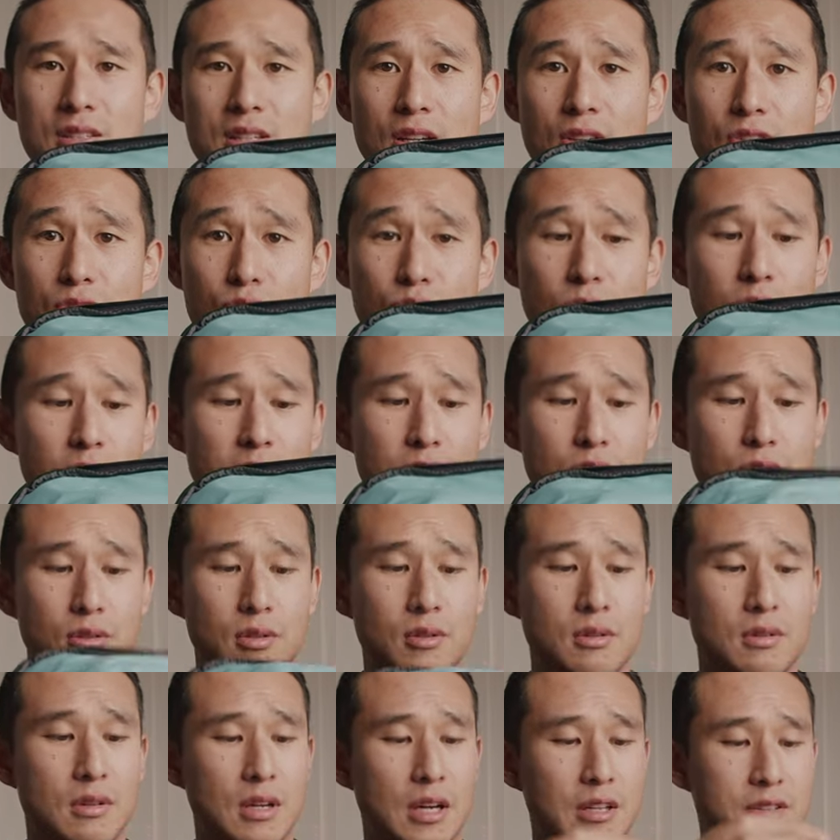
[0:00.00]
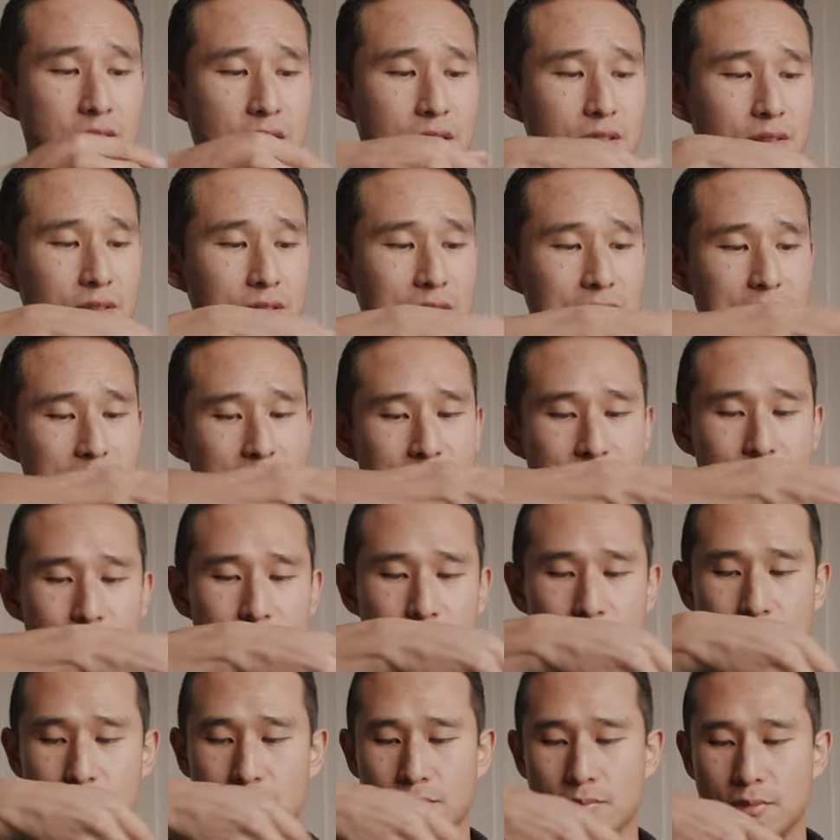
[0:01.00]
So it's really good. I think
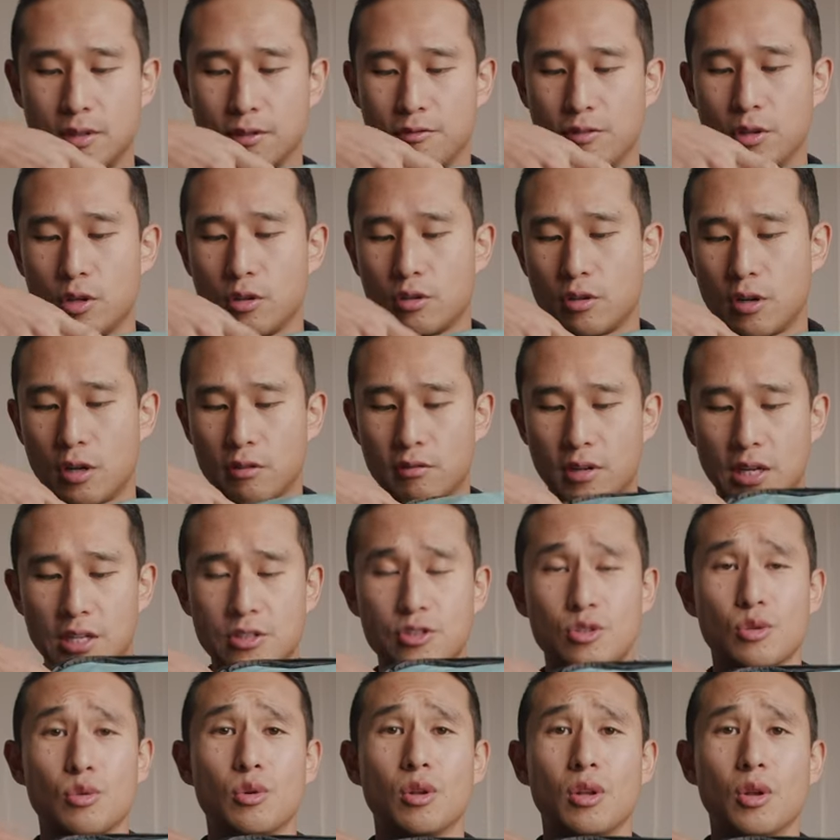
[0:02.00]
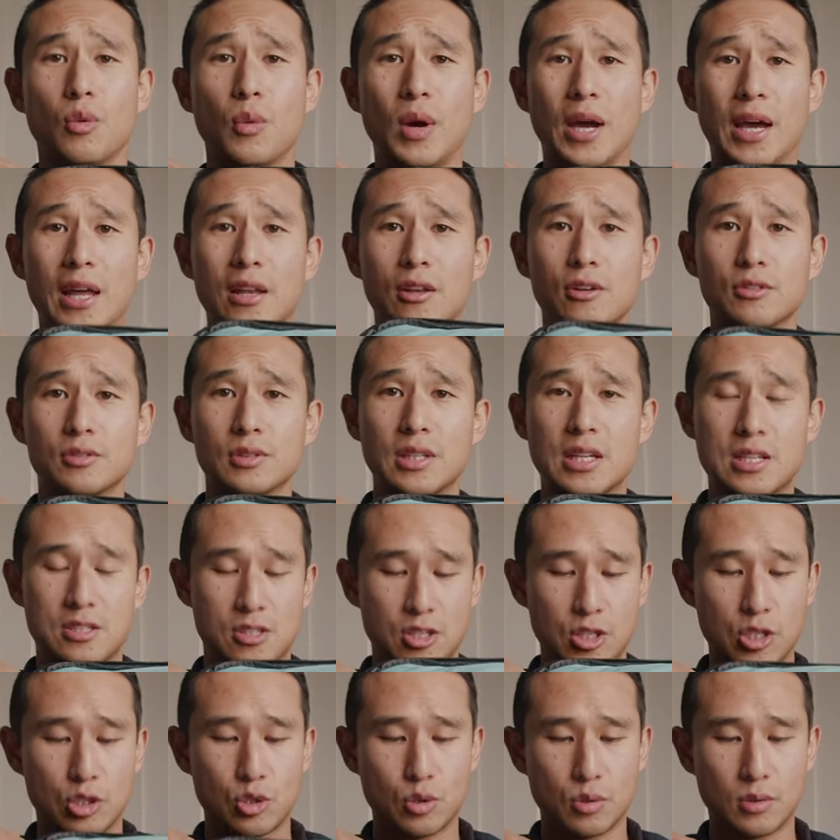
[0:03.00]
the Velcro runs all the way along there.
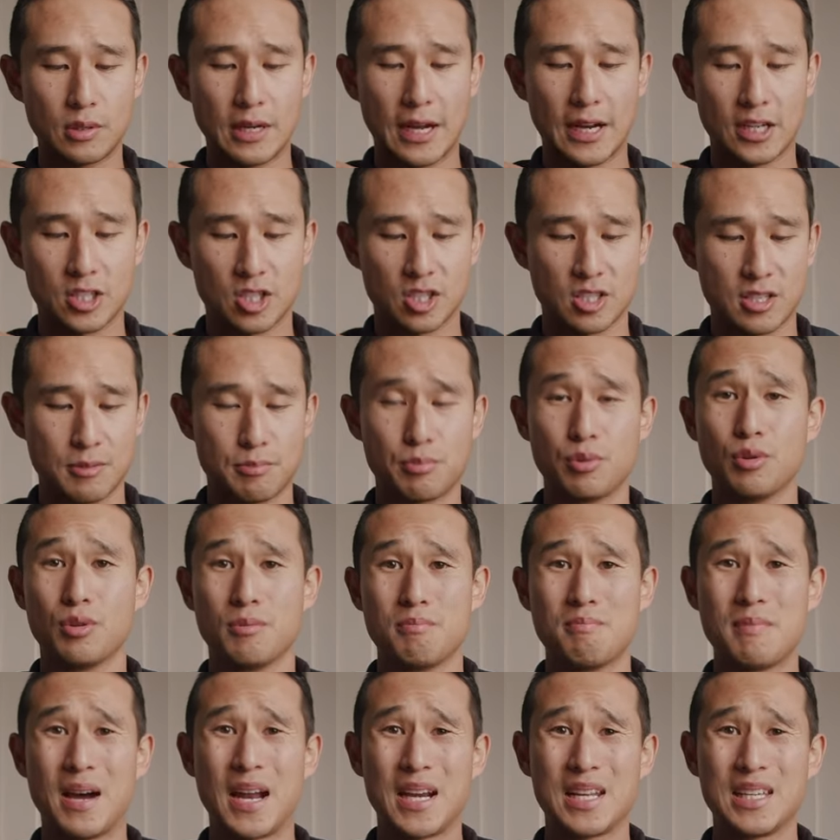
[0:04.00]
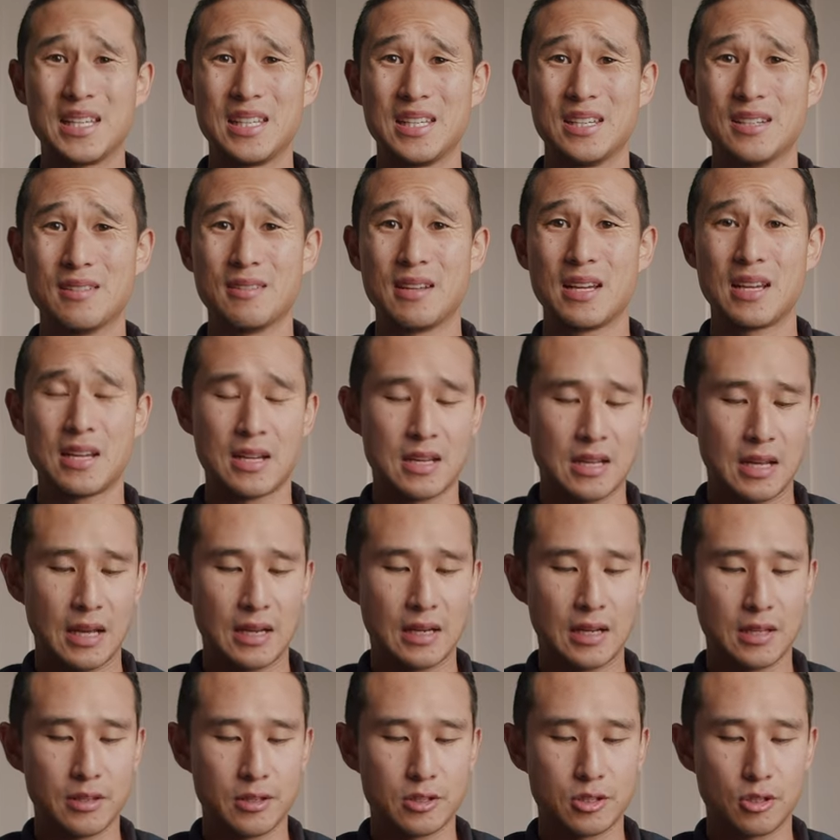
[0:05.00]
So you could actually put money and,
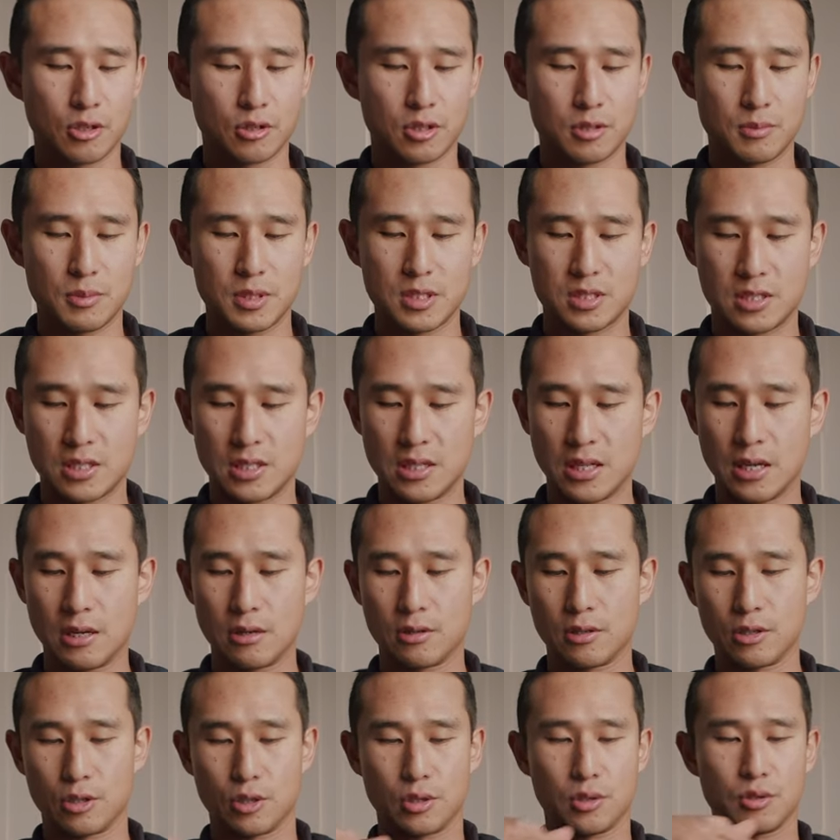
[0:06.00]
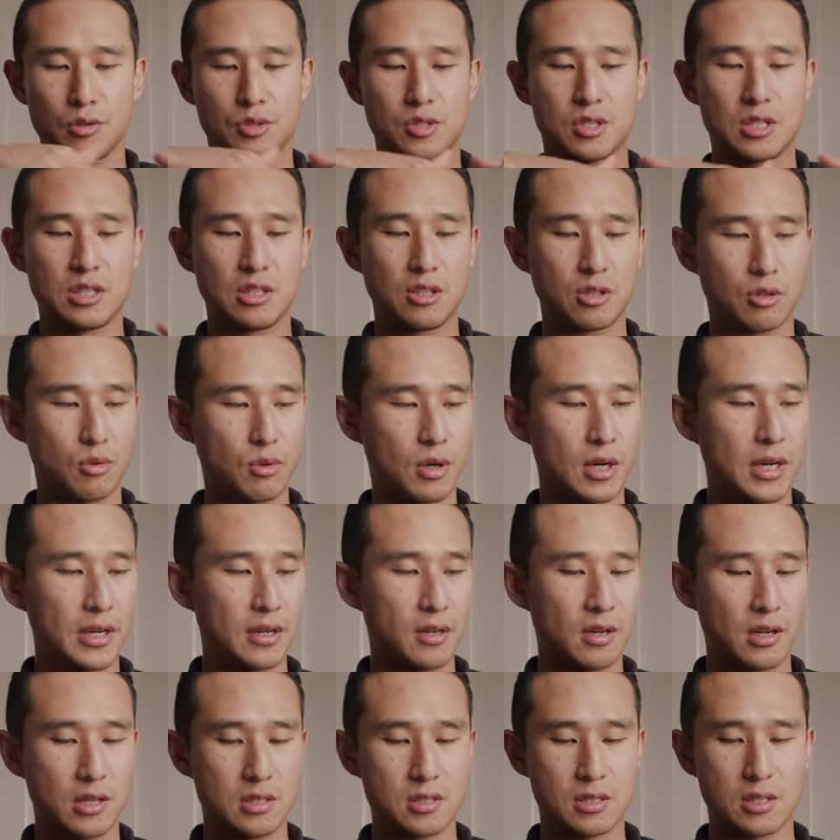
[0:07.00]
and other documents in there and it'll seal quite
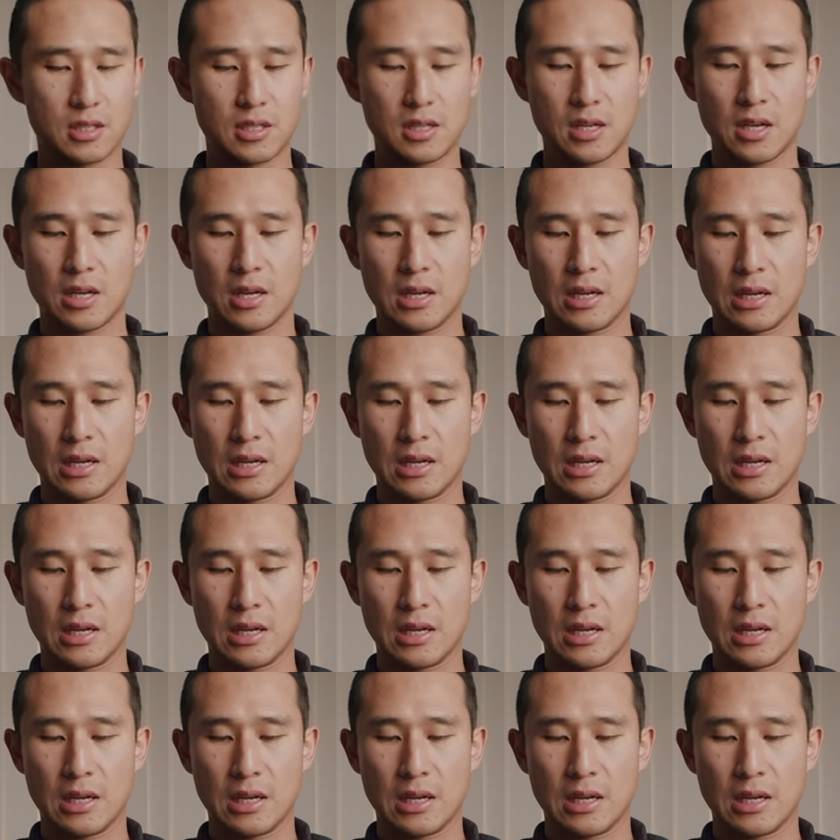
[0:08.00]
nicely.